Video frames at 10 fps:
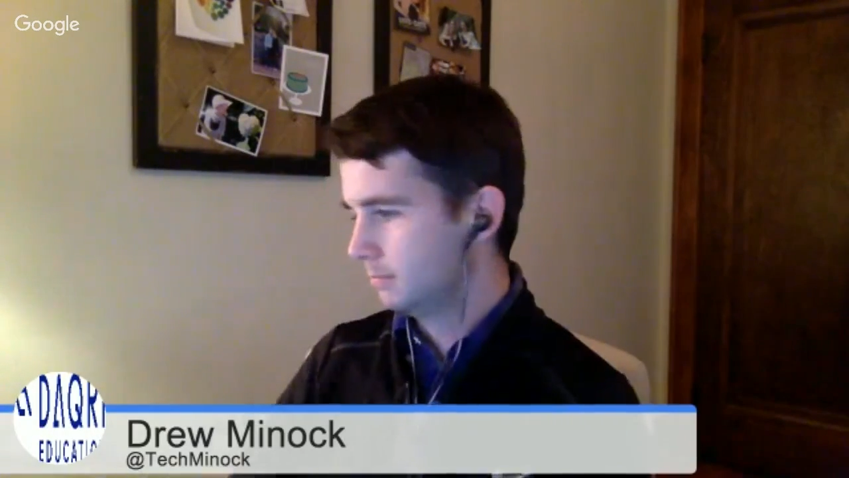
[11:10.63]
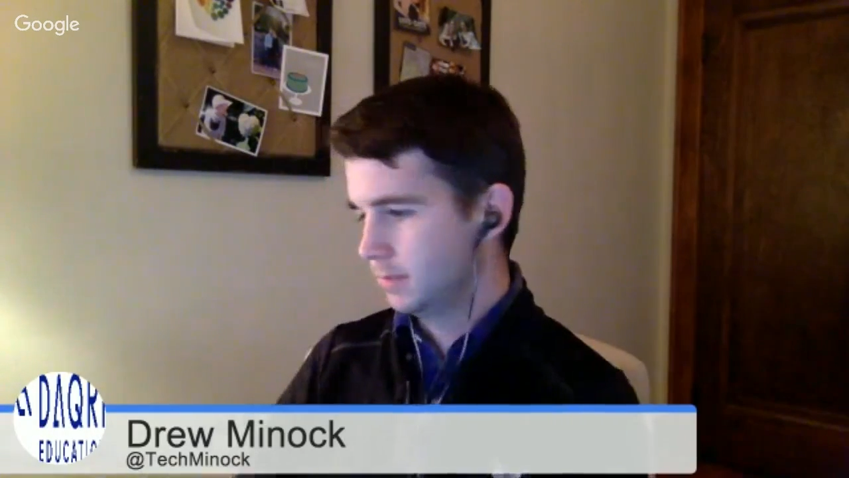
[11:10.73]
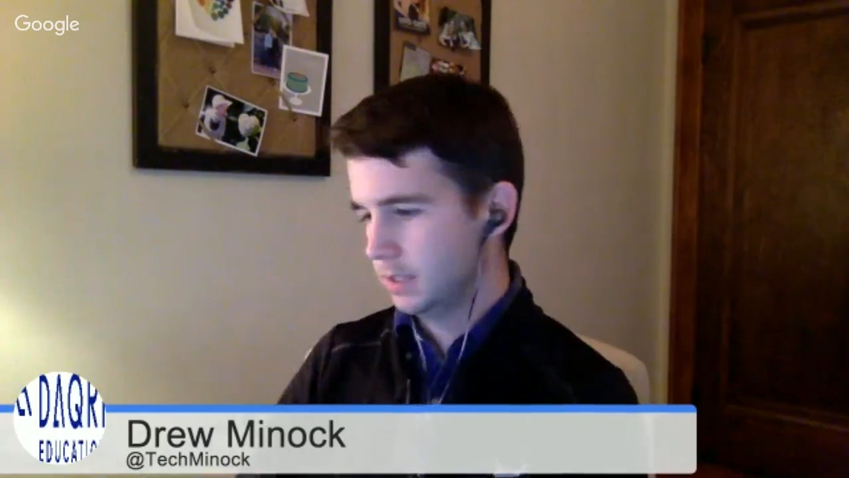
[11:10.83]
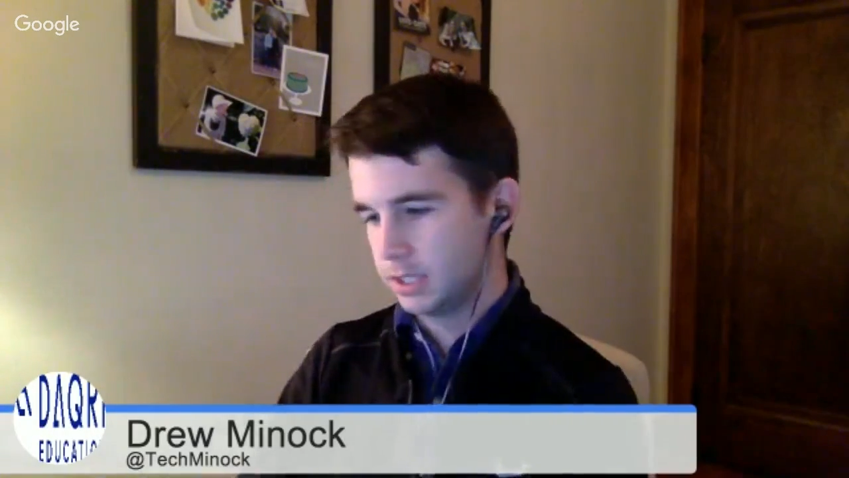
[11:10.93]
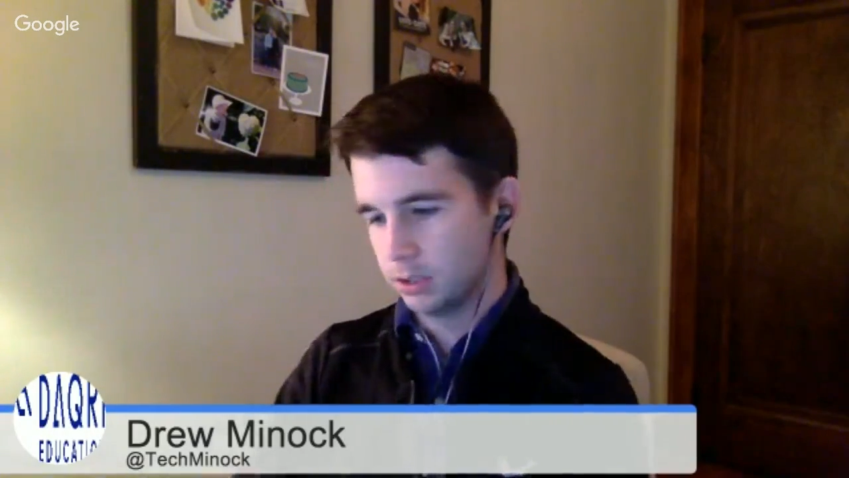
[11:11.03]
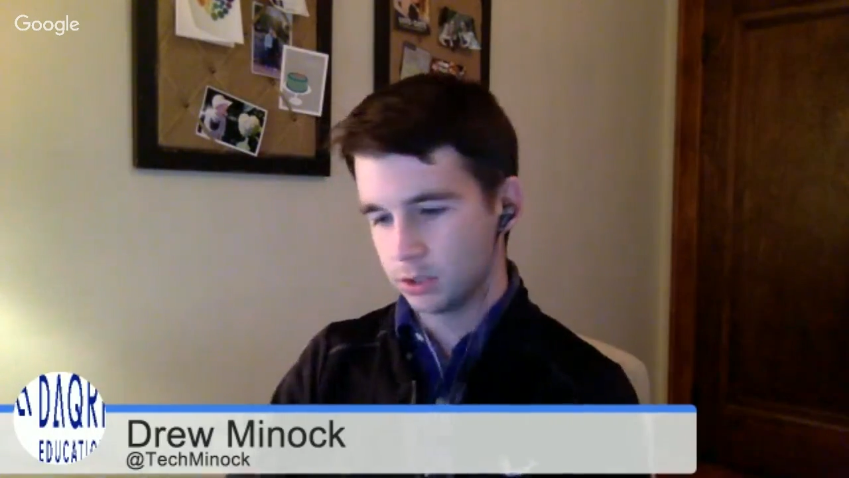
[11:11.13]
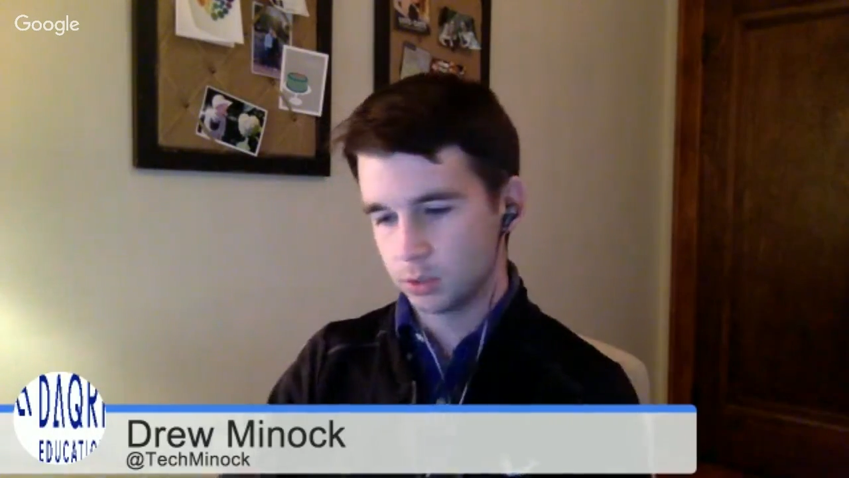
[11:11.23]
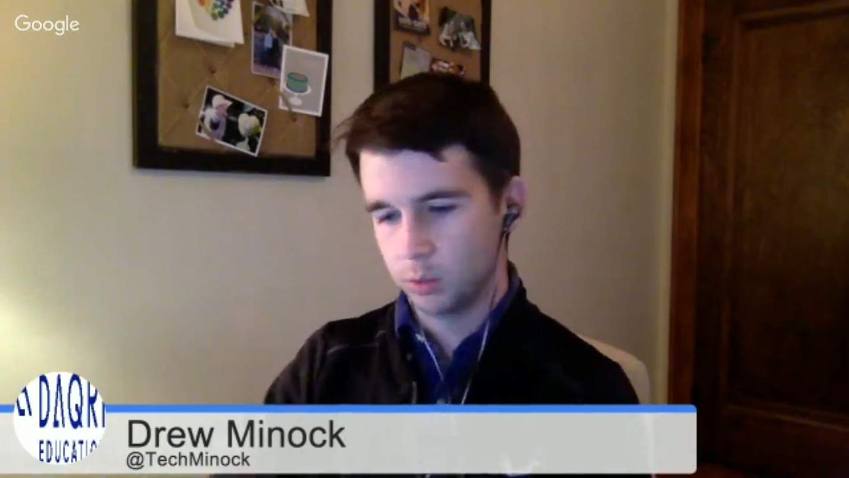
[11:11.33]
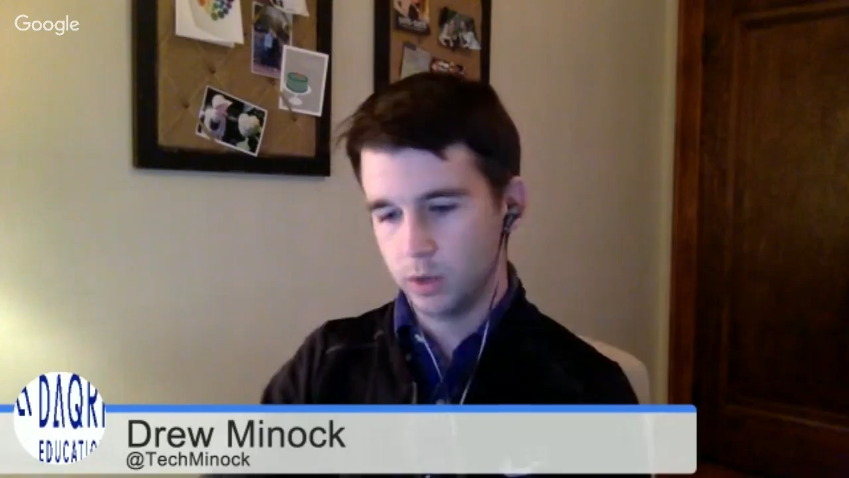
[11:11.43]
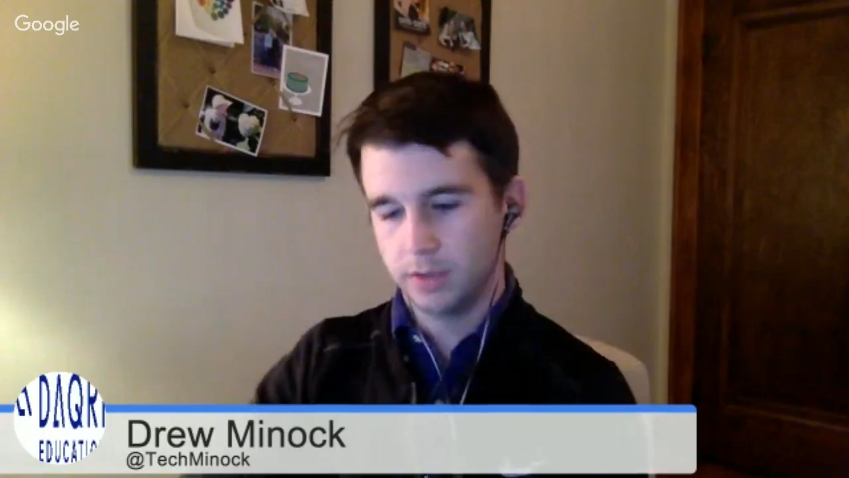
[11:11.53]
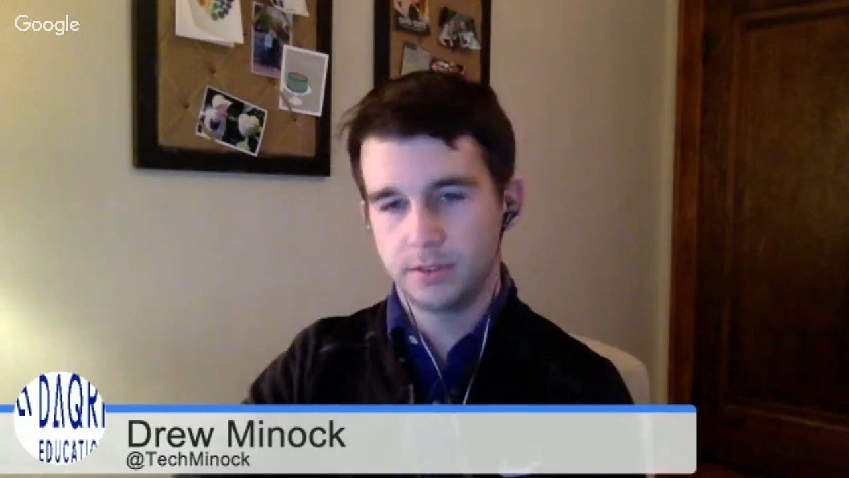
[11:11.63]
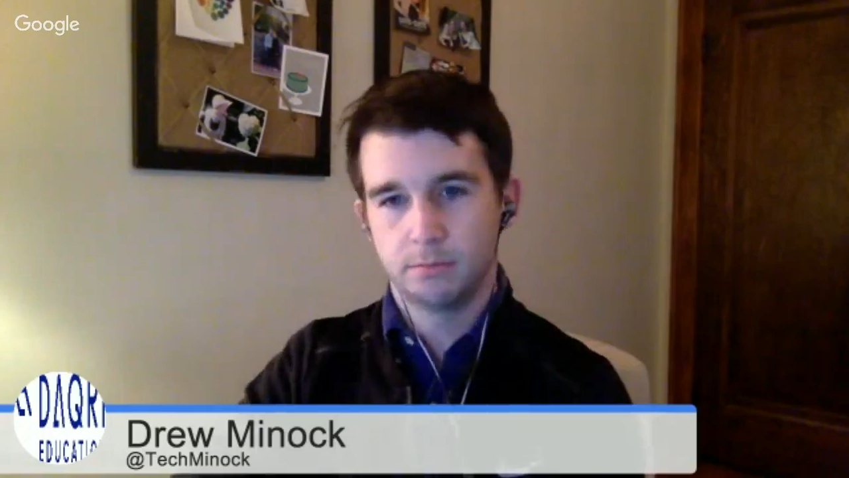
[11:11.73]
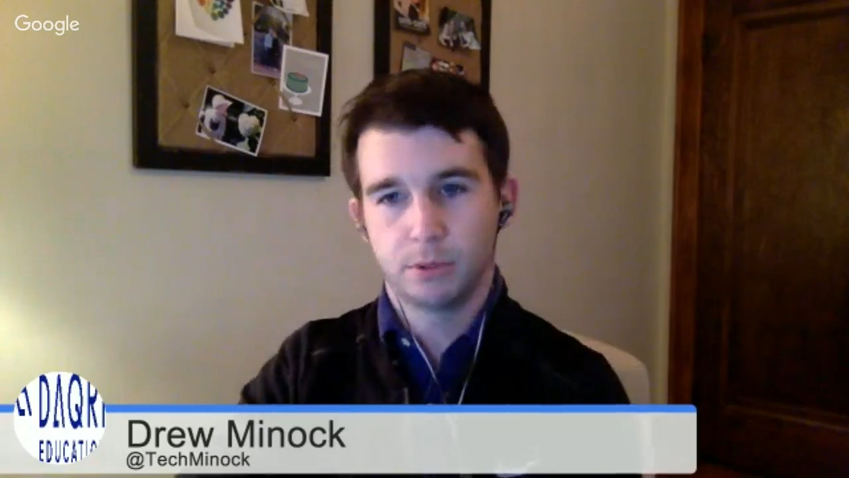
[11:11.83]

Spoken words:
It deals with